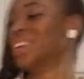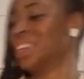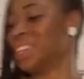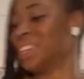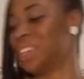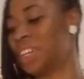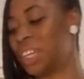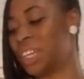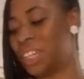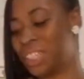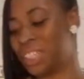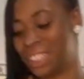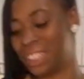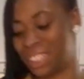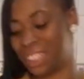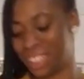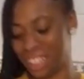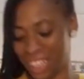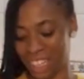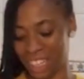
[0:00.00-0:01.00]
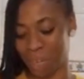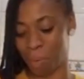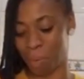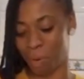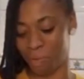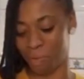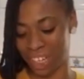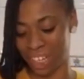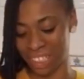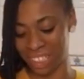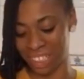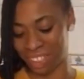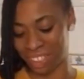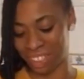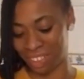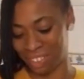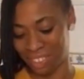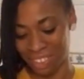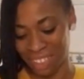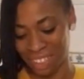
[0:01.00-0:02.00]
Look at the
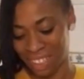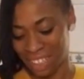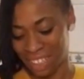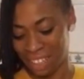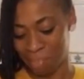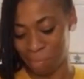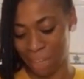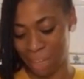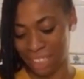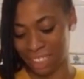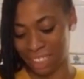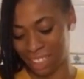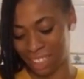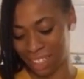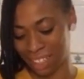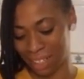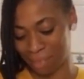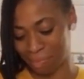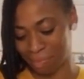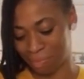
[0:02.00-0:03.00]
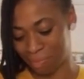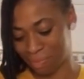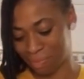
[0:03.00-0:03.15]
professional messing up.